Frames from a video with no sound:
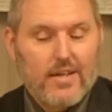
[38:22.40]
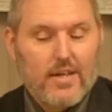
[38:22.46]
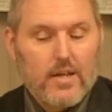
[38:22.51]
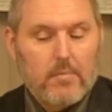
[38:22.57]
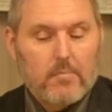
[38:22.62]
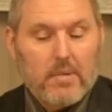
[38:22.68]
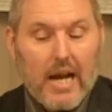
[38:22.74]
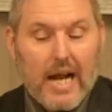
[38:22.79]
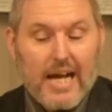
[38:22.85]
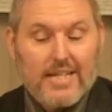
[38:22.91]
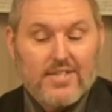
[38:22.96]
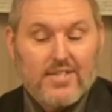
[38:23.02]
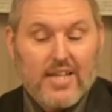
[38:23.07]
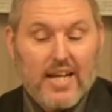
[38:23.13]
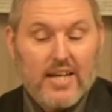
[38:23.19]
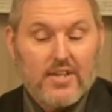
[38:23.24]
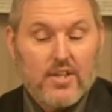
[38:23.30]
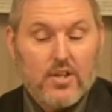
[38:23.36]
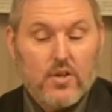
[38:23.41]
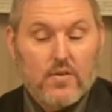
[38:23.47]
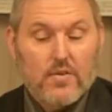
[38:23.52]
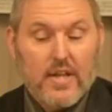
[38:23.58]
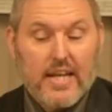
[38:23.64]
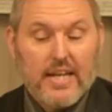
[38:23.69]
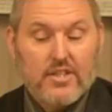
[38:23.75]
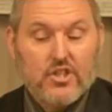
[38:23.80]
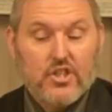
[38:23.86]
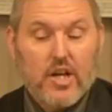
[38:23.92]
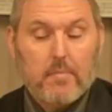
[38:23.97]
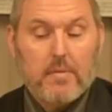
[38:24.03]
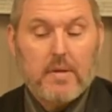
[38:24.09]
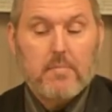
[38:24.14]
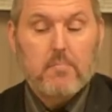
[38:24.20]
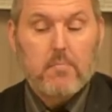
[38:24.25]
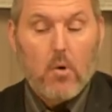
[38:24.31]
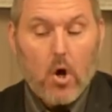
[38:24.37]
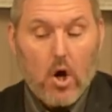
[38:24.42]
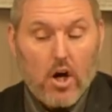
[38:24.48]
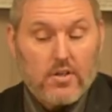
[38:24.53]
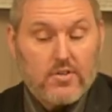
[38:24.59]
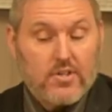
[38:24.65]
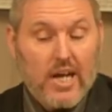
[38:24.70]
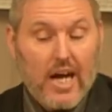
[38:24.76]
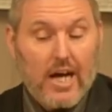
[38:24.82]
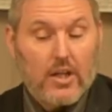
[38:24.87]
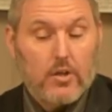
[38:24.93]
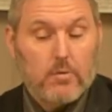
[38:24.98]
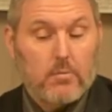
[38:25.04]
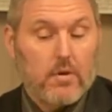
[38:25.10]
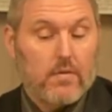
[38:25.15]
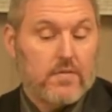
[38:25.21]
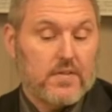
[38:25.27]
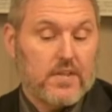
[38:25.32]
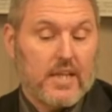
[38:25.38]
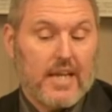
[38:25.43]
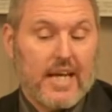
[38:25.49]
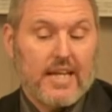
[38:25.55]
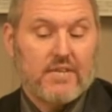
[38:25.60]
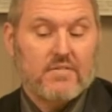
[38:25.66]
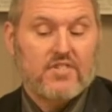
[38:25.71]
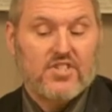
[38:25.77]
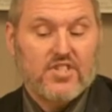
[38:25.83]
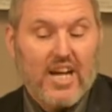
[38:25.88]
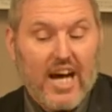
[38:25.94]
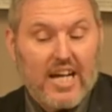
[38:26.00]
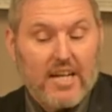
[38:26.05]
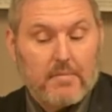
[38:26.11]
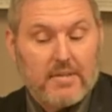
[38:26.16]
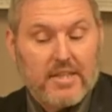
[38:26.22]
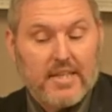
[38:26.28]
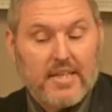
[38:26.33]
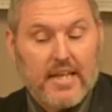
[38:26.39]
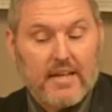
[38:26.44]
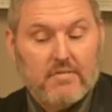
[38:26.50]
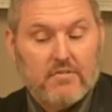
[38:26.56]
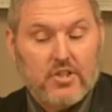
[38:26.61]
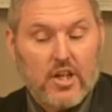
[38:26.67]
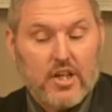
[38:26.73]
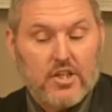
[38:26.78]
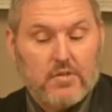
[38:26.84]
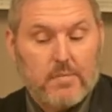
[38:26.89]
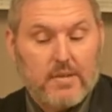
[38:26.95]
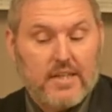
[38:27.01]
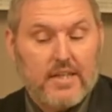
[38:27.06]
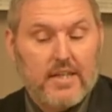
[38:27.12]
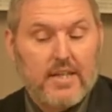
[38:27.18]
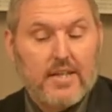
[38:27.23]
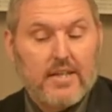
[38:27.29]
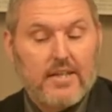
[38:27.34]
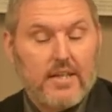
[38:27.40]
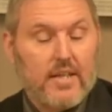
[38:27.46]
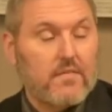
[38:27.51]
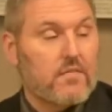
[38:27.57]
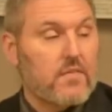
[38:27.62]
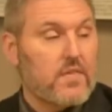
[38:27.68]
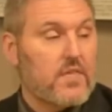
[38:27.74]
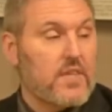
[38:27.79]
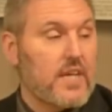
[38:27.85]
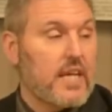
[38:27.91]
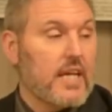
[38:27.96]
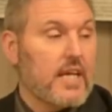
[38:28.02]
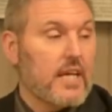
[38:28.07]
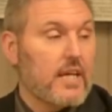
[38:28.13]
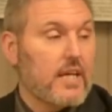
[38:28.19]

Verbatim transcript: But I say unto you that it shall be more tolerable for the land of Sodom in the day of judgment than for thee.